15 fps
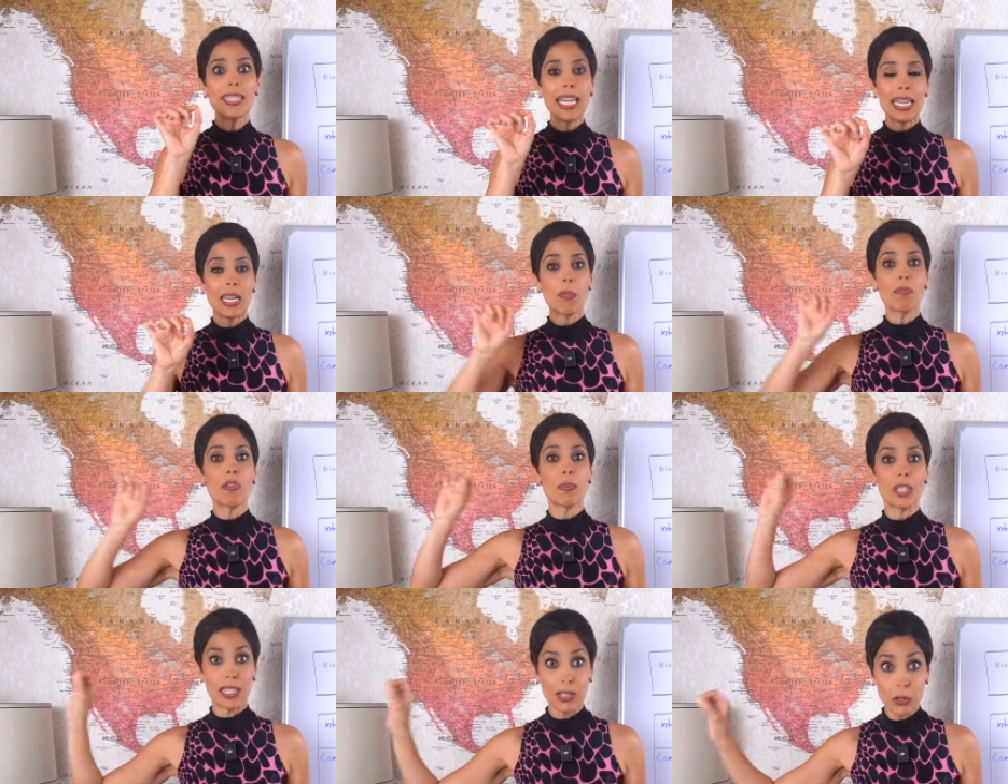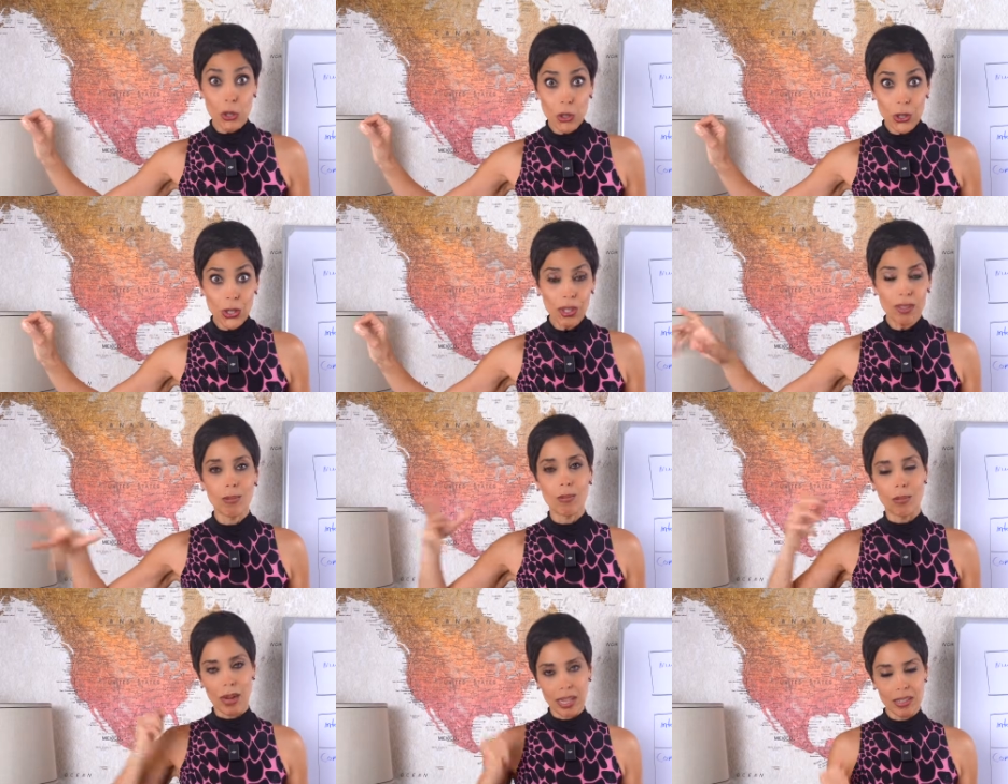they come from the literature
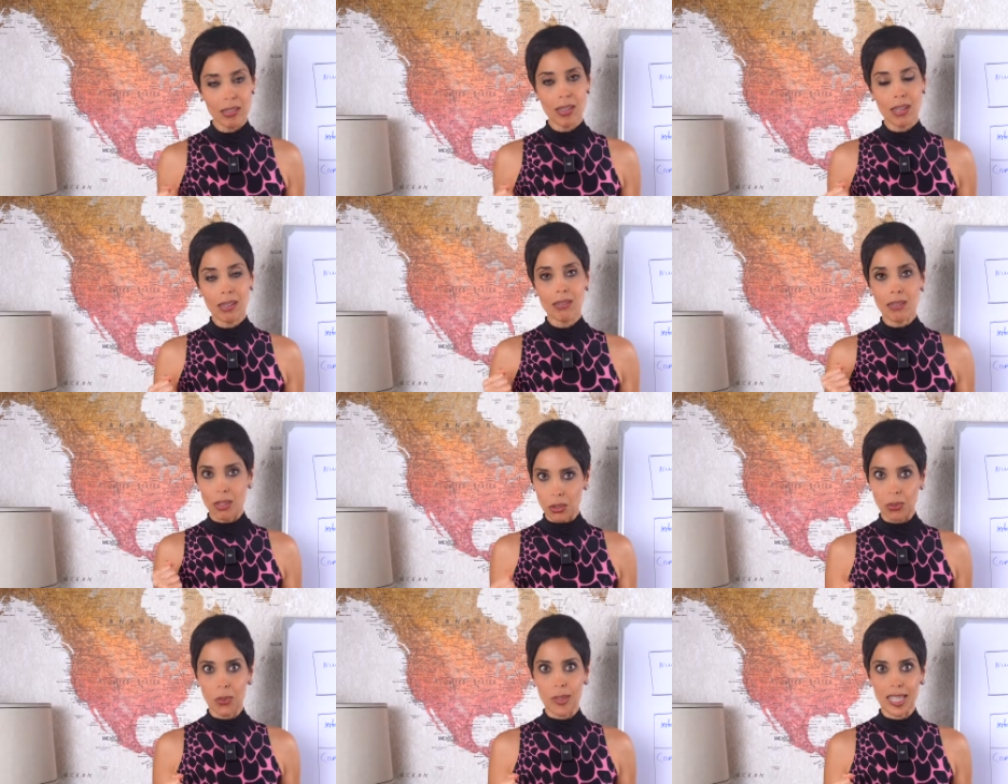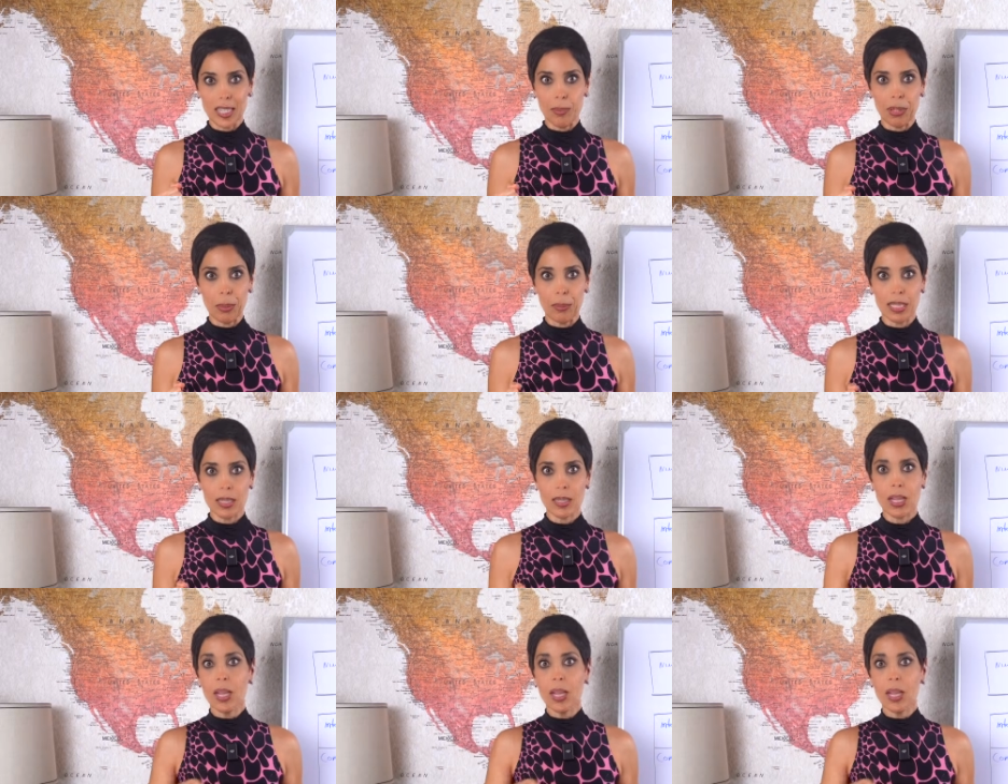rather than your own experiments.